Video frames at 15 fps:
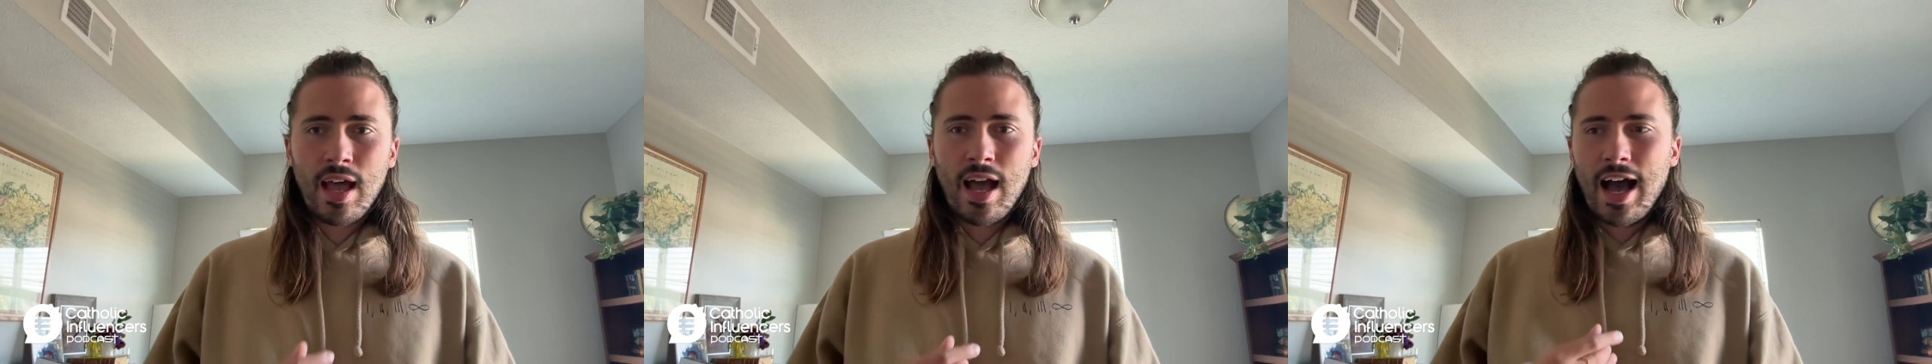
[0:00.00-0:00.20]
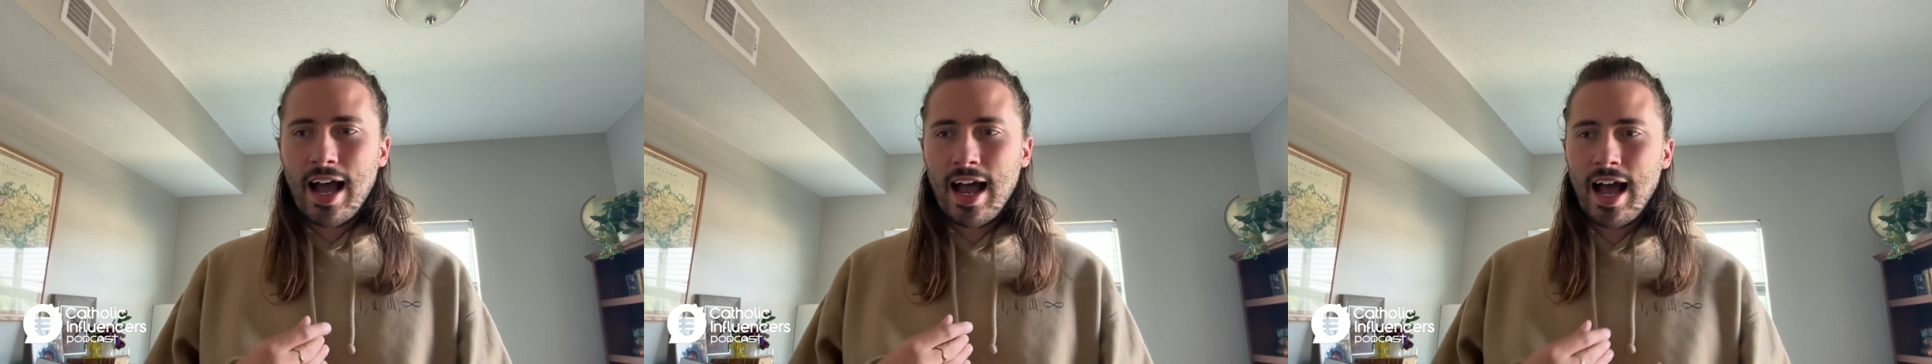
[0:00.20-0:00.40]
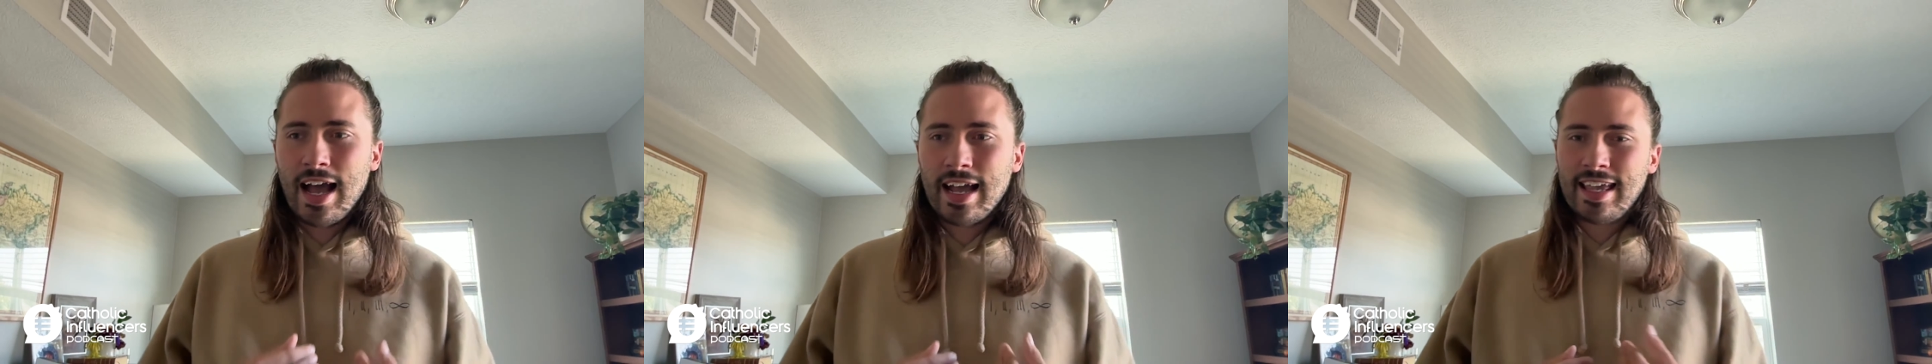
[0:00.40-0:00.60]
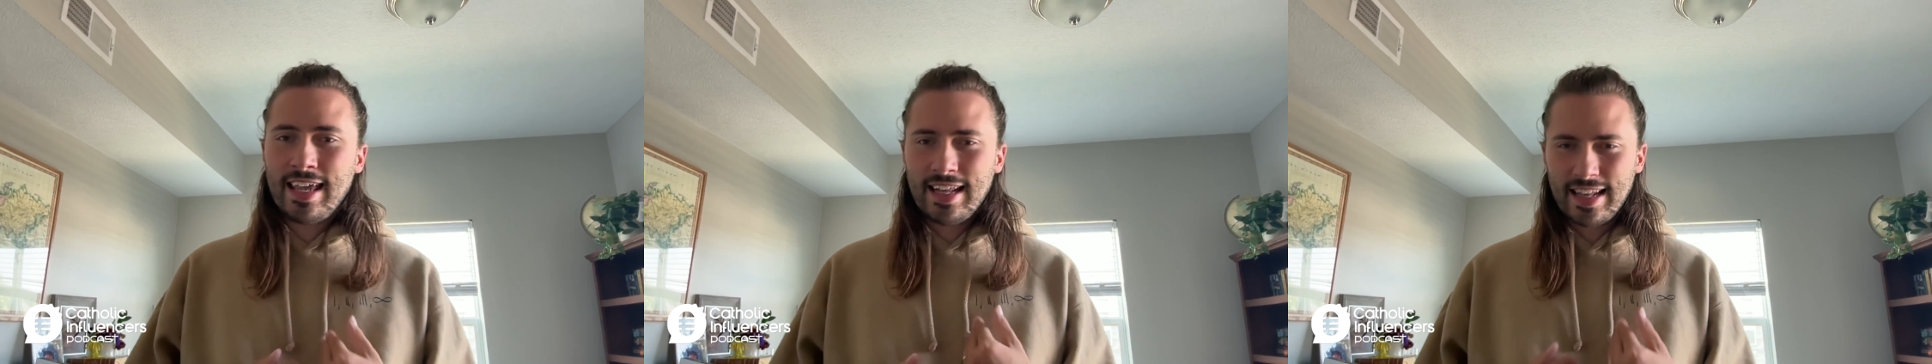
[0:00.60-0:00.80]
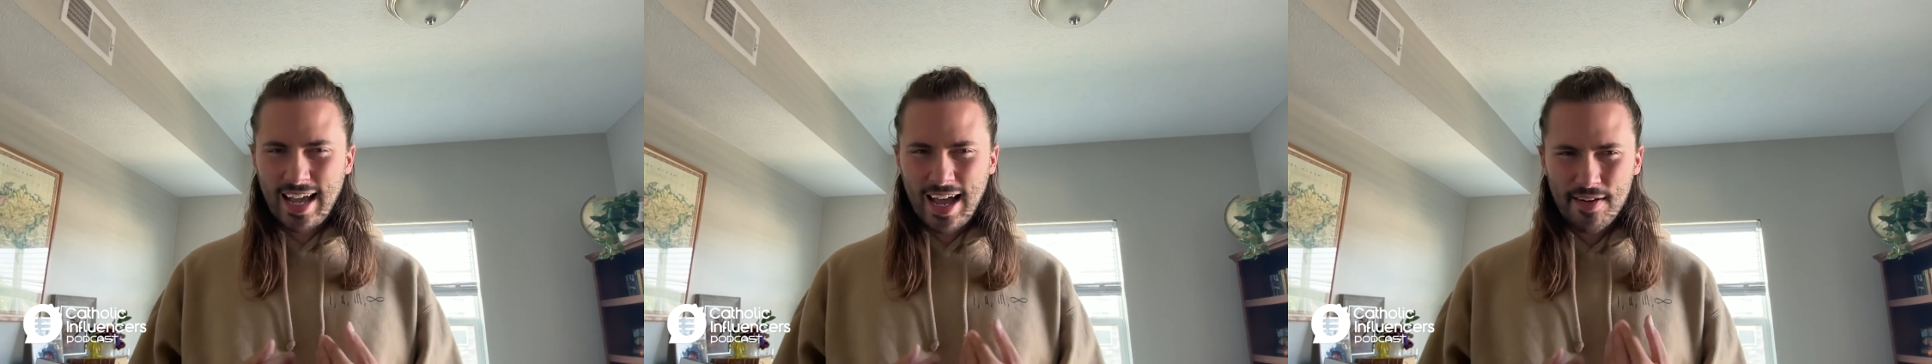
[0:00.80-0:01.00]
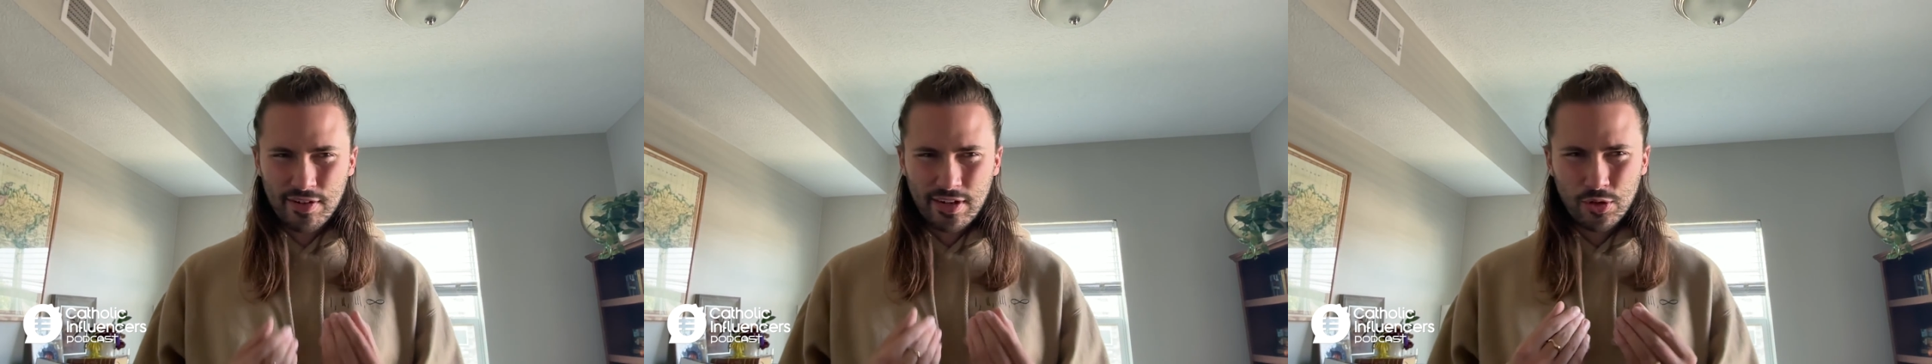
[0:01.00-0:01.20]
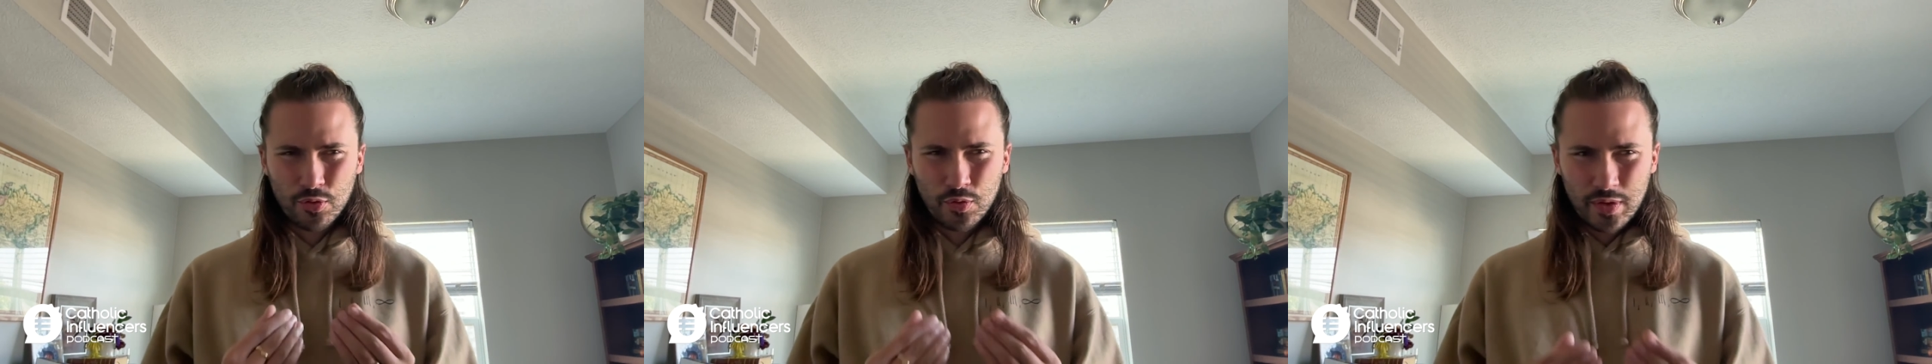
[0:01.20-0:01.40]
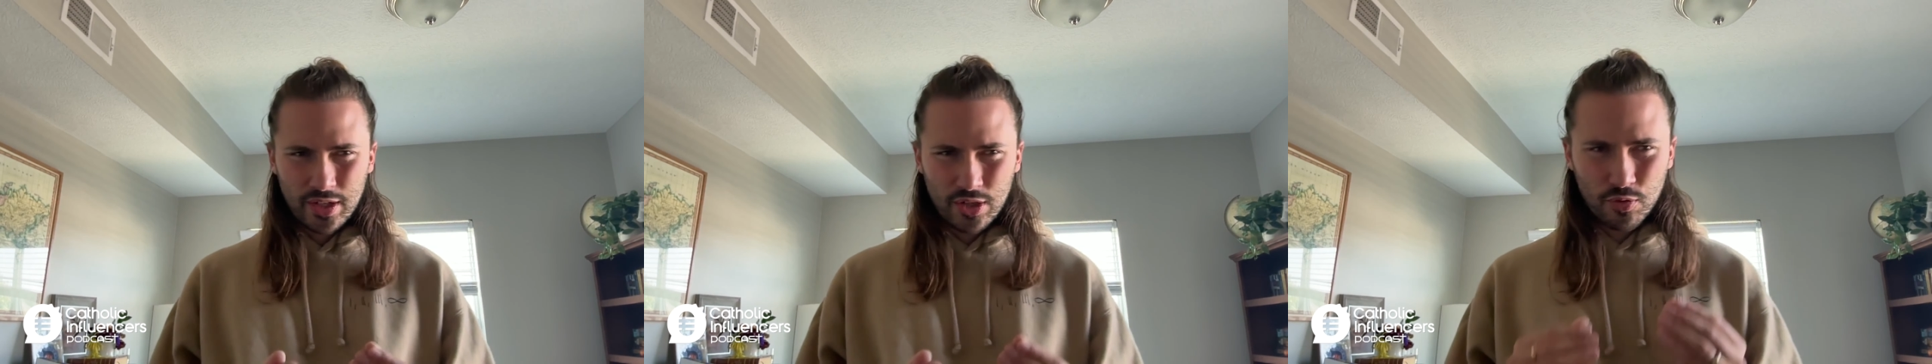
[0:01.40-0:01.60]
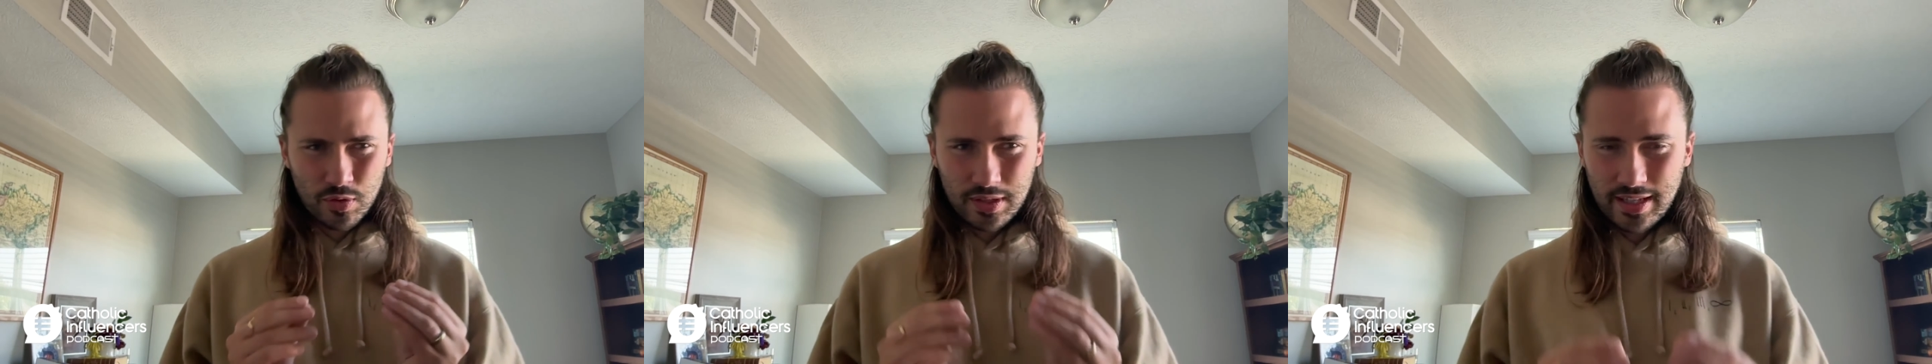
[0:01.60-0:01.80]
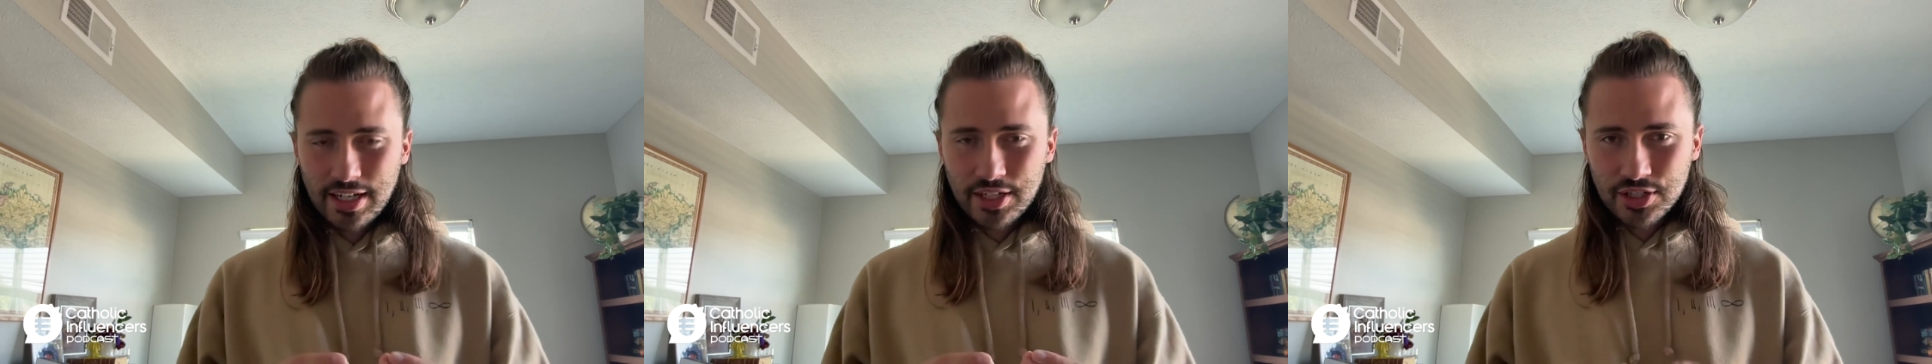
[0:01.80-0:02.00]
like have like a real
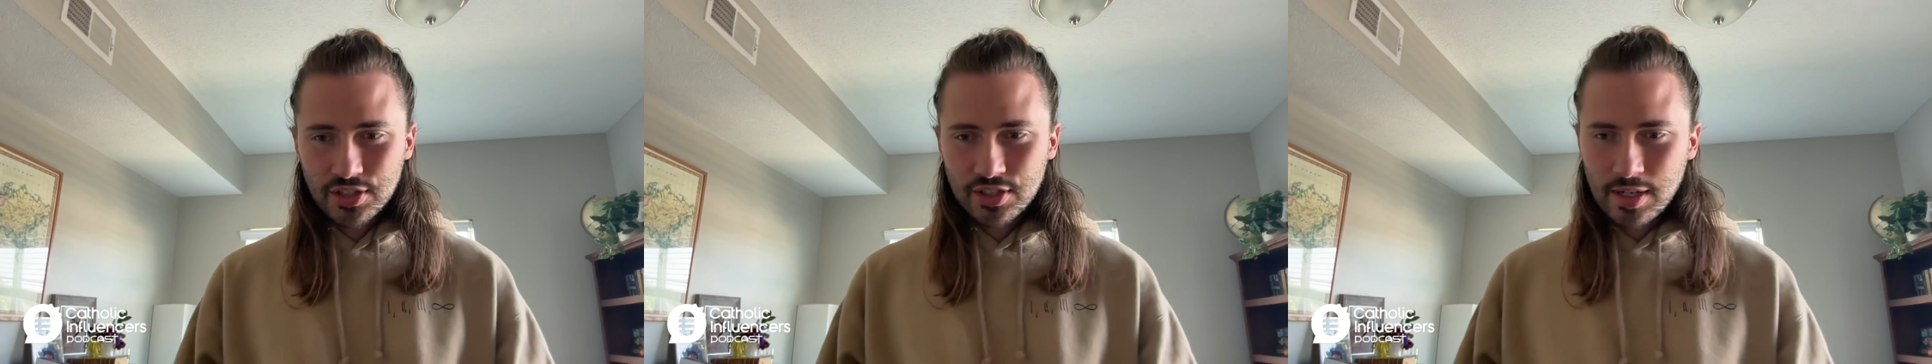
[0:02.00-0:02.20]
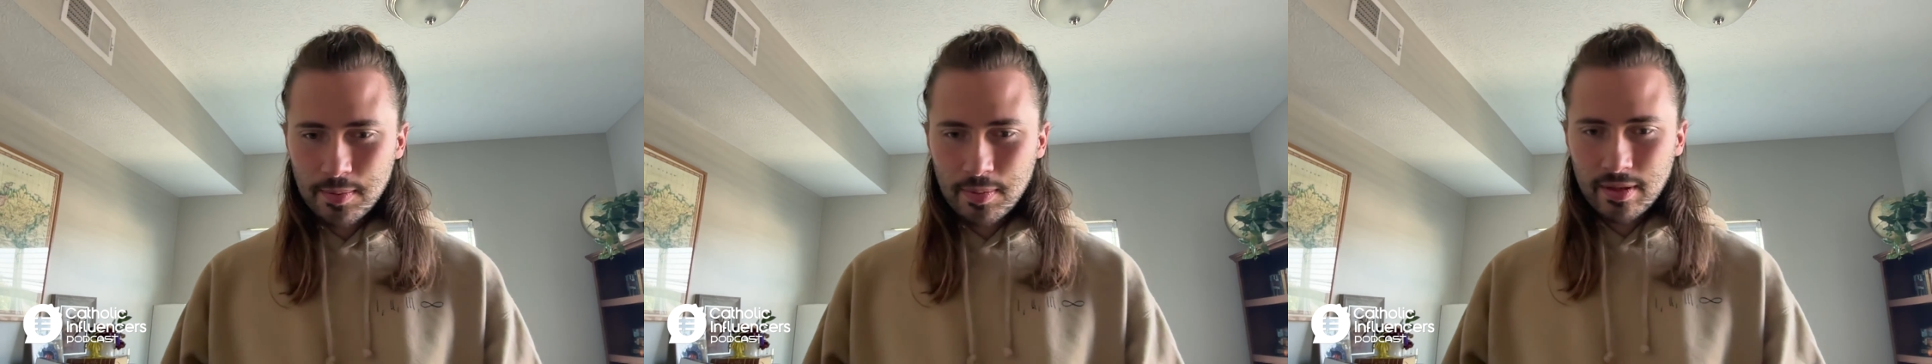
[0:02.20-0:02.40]
relationship